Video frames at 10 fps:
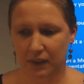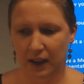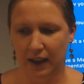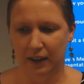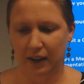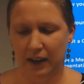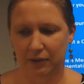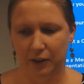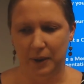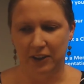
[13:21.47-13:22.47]
And
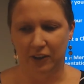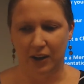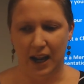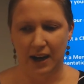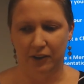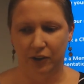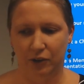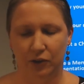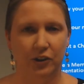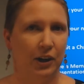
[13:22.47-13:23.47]
information on how to
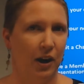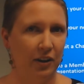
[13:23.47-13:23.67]
share all